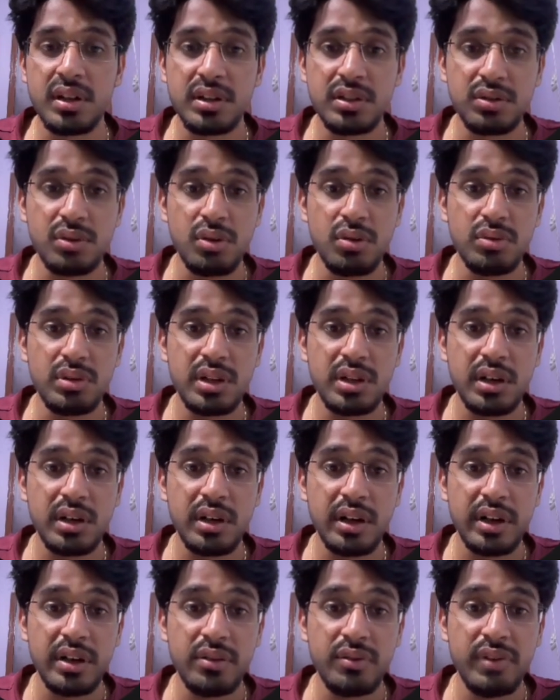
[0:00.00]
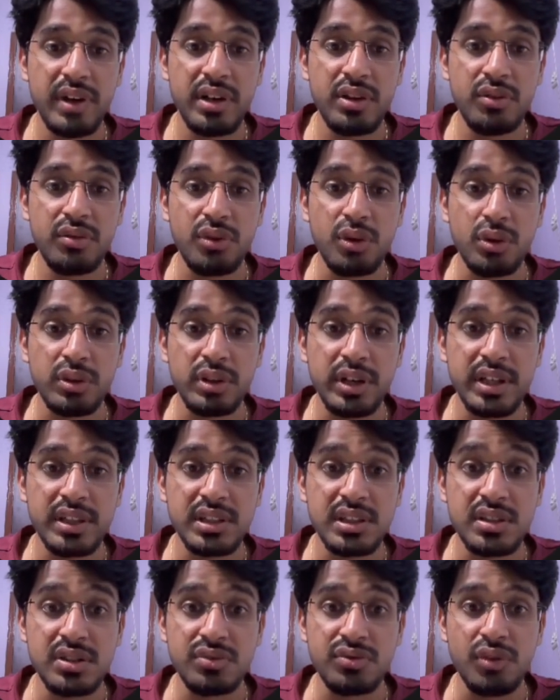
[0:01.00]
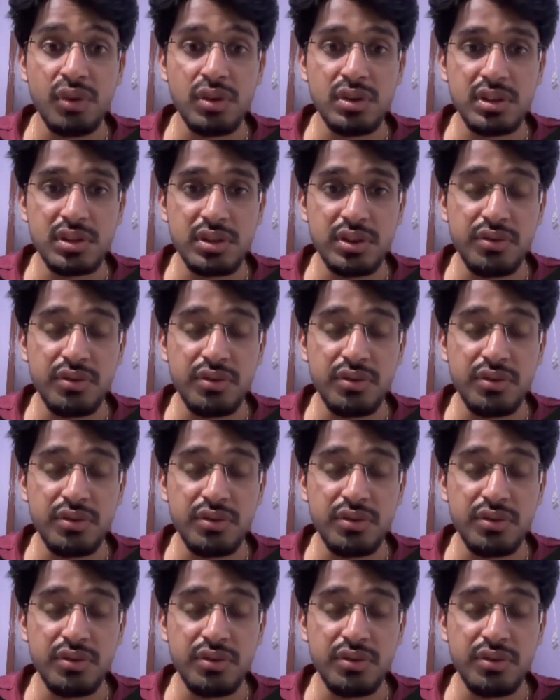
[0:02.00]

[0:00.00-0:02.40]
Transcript: So now the current value of authorized is false.